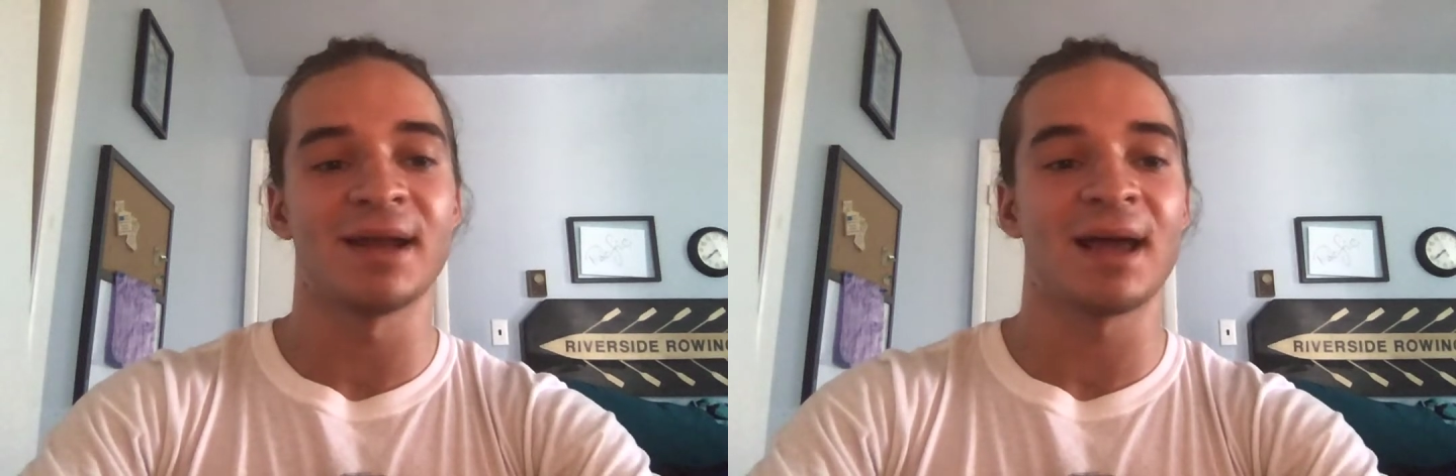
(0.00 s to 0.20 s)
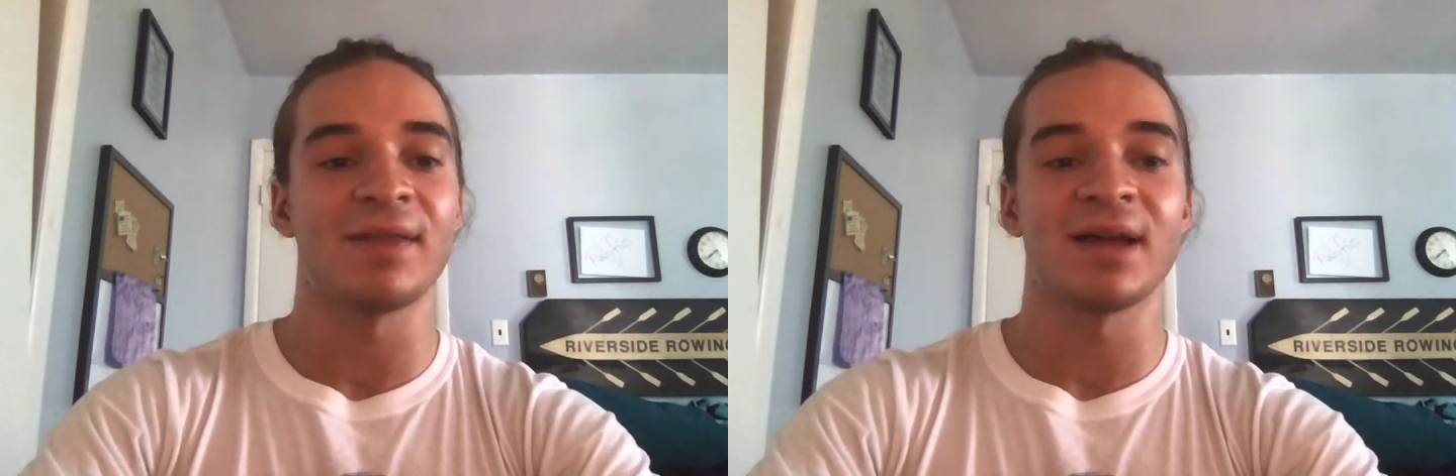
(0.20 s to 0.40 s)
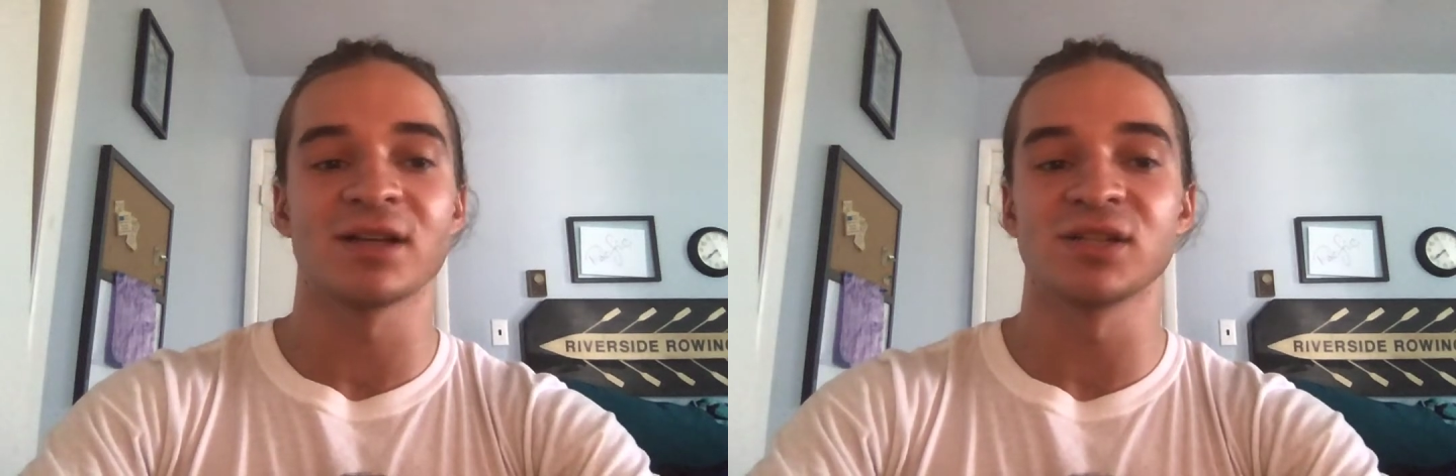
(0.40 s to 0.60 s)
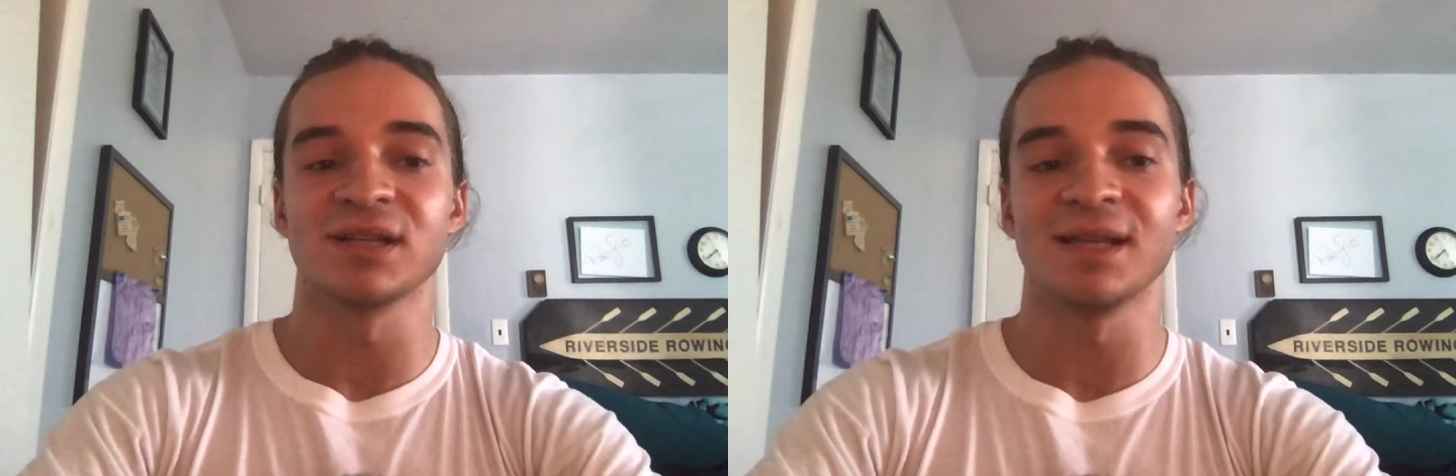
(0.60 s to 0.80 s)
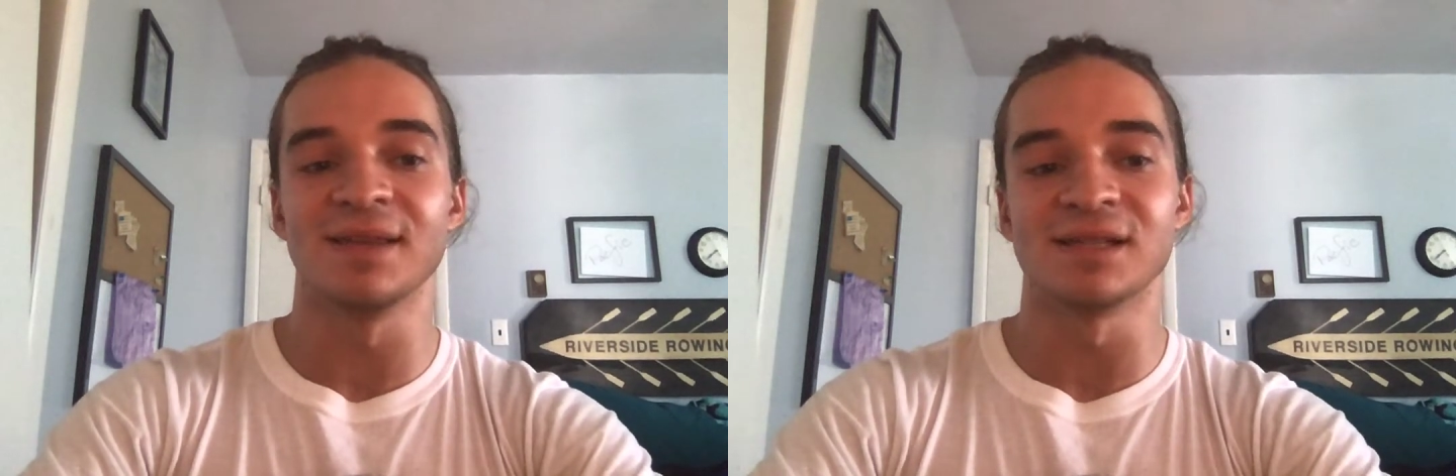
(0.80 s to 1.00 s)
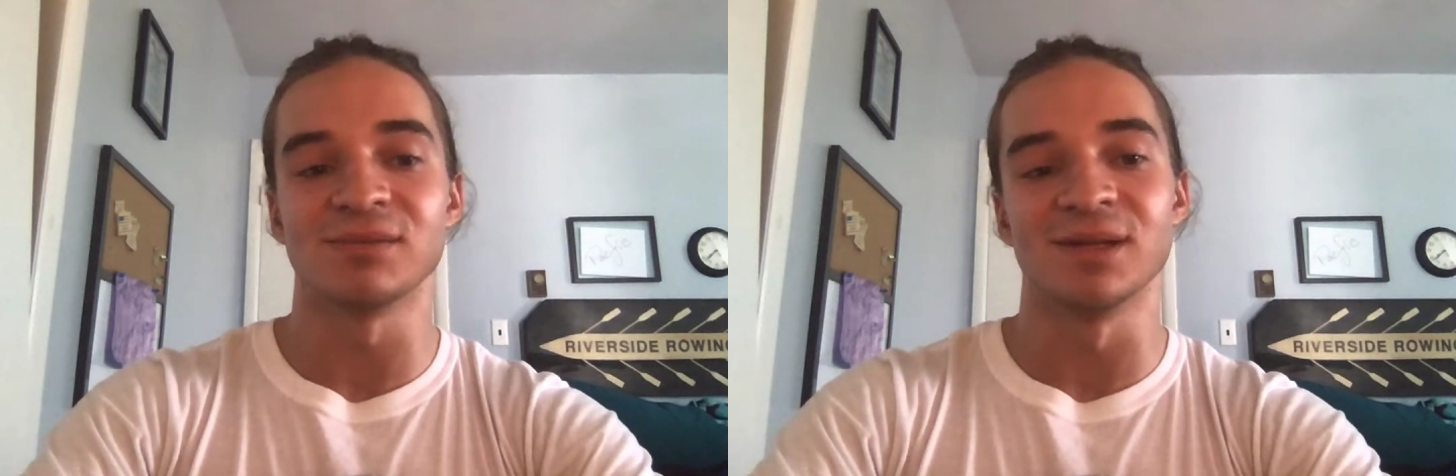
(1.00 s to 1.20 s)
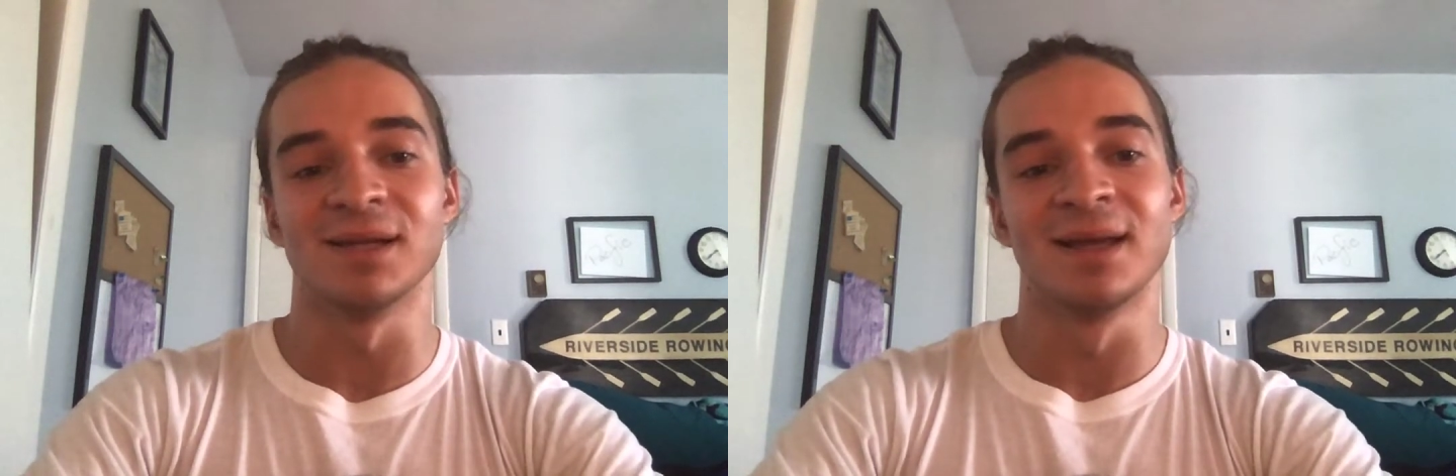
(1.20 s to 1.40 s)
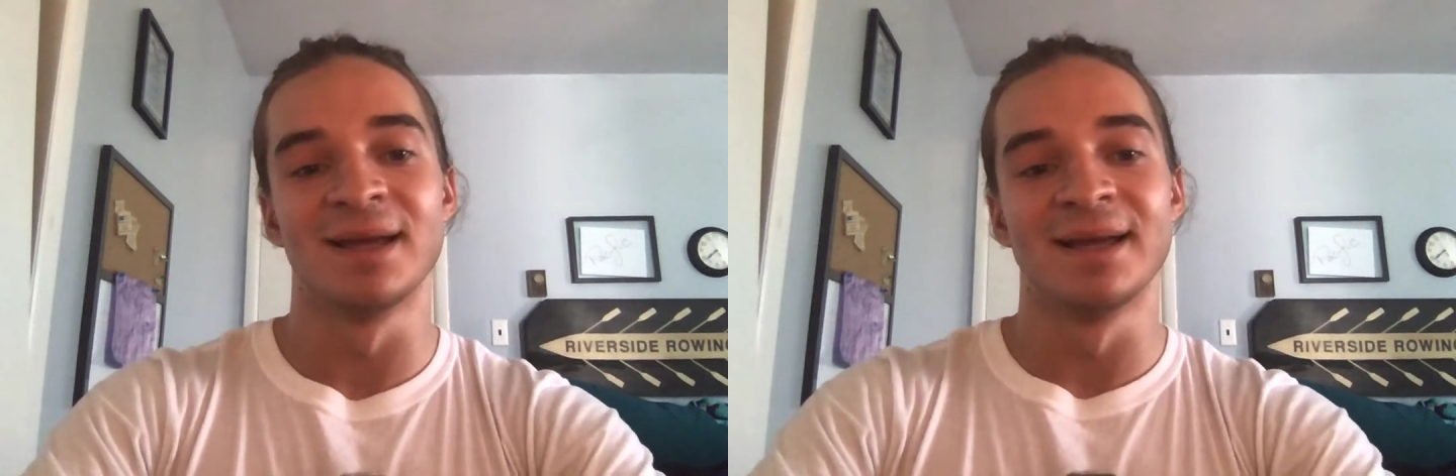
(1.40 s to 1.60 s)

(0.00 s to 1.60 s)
and how they actually did this week.